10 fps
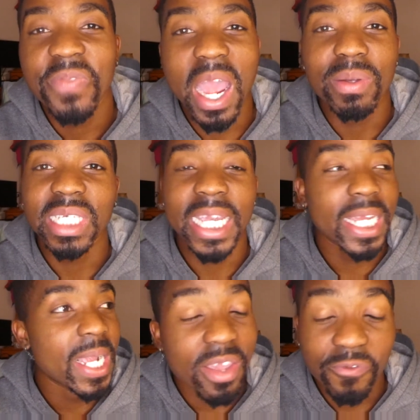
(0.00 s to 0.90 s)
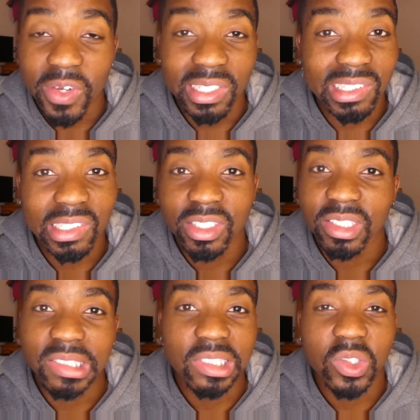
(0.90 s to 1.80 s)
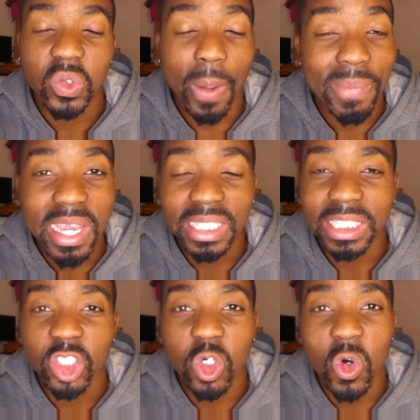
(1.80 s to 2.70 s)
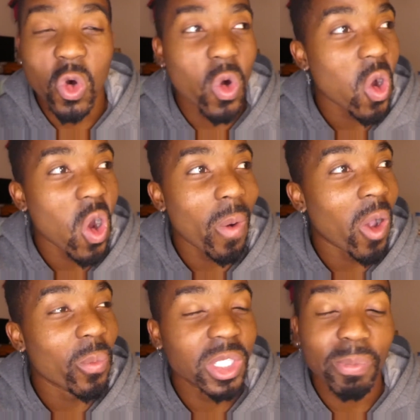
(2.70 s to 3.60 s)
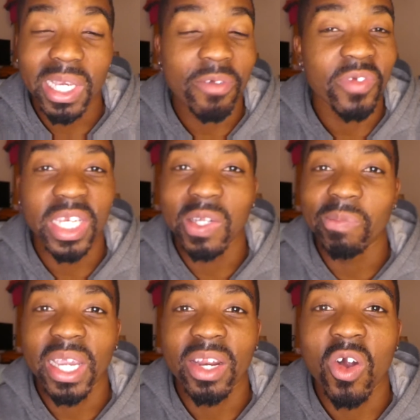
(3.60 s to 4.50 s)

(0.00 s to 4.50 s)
Now I'm saying it feels so amazing to always make a video, man.